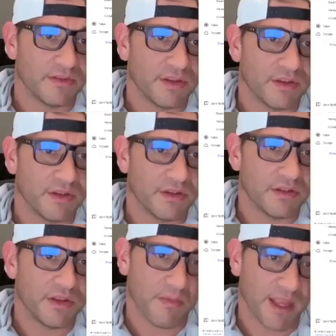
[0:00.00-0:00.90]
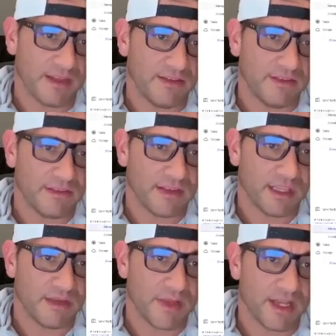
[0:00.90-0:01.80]
and you'll go to domains
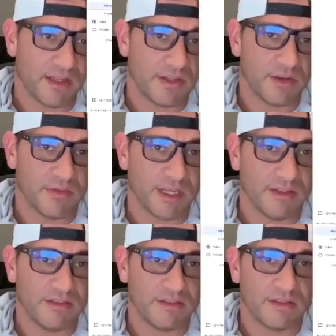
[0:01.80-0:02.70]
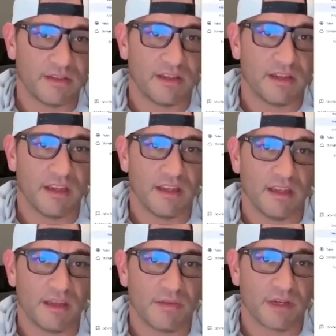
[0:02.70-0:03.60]
and manage domains. And
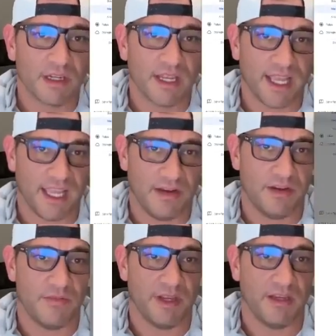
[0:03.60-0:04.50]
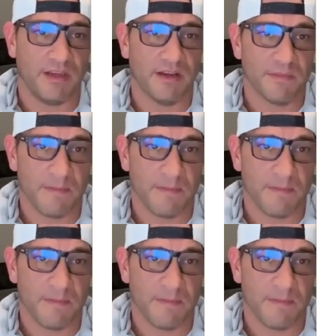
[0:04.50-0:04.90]
then we're going to add a domain here.